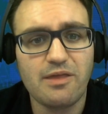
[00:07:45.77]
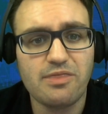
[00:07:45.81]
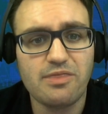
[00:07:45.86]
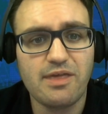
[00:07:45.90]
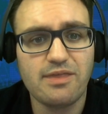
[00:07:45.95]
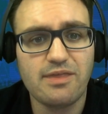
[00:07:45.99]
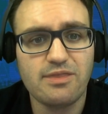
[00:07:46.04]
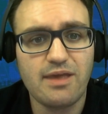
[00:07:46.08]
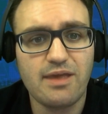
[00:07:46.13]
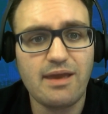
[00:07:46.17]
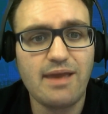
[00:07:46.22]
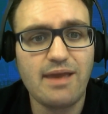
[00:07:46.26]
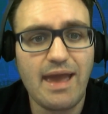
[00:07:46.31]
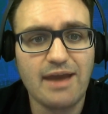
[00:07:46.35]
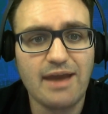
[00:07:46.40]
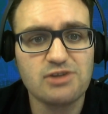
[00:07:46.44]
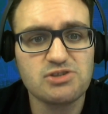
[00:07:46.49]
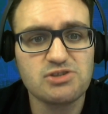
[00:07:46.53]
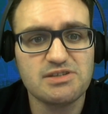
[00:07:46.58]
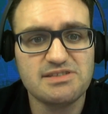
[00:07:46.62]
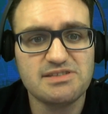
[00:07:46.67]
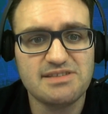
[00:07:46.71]
then they
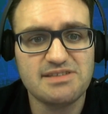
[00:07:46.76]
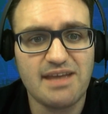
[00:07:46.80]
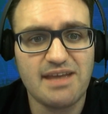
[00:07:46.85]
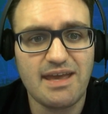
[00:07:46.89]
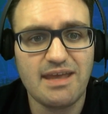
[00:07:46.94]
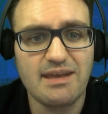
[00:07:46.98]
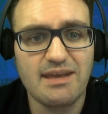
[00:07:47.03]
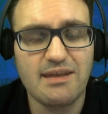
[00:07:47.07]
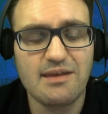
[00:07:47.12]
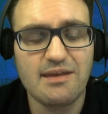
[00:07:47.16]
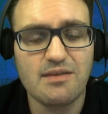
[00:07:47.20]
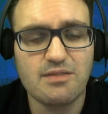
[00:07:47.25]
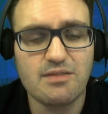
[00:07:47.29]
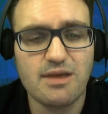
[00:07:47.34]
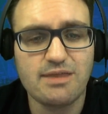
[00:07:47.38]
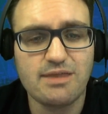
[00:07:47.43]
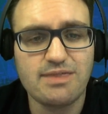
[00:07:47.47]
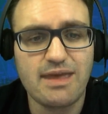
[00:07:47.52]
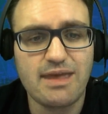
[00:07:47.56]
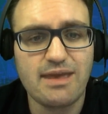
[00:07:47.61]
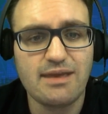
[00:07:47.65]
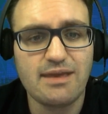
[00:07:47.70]
actually said
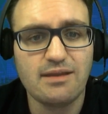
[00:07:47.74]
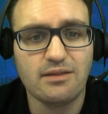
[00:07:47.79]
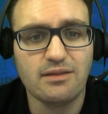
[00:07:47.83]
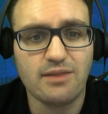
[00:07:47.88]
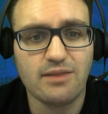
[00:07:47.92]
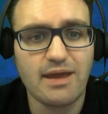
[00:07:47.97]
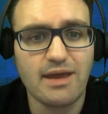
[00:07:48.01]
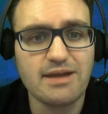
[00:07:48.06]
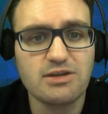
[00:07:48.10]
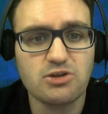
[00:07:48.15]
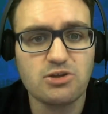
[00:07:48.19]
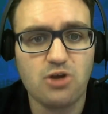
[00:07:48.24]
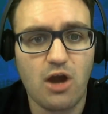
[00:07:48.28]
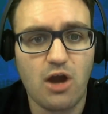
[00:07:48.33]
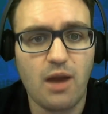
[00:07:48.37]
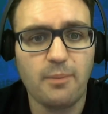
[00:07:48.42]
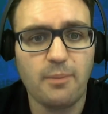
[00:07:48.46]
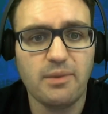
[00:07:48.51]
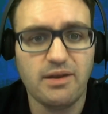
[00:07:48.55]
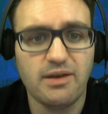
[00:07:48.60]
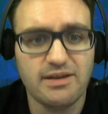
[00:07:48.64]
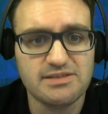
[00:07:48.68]
that they liked
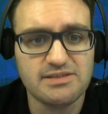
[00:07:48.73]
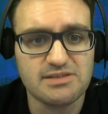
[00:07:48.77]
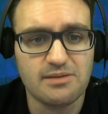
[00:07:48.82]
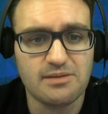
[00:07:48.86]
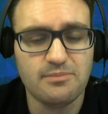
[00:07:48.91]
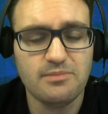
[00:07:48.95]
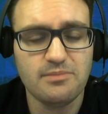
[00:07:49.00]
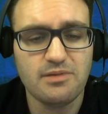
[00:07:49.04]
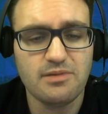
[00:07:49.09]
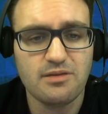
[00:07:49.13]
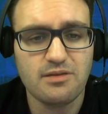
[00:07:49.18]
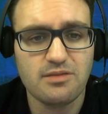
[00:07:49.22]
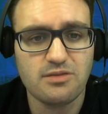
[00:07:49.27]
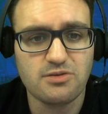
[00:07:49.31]
communism,